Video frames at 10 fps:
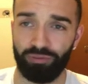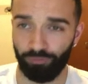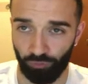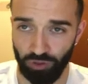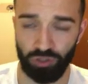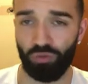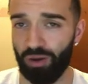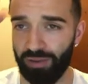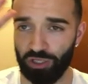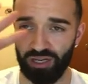they're level 4s. You
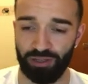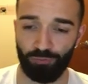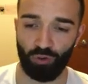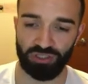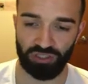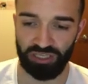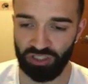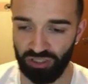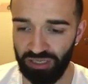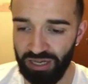want to make sure you get level 4s
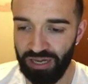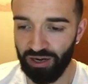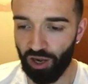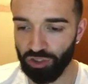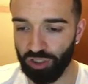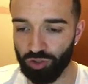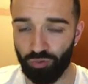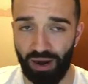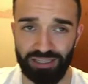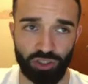easily. Also goes
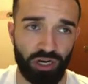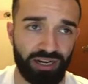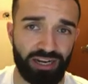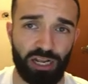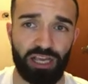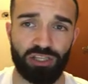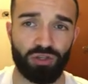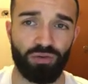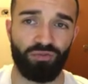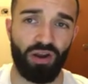Riser Dragon
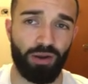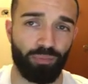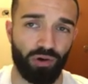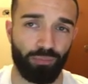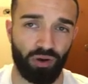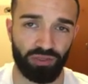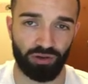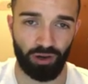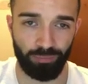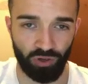is a very important part of
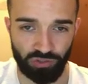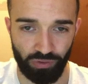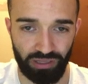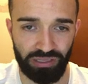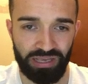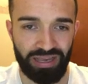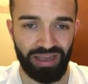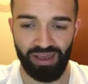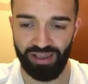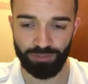the combo as well.
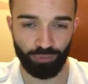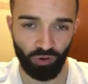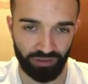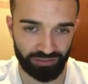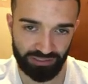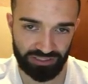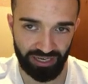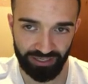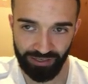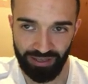It's broken in this
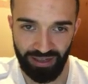deck.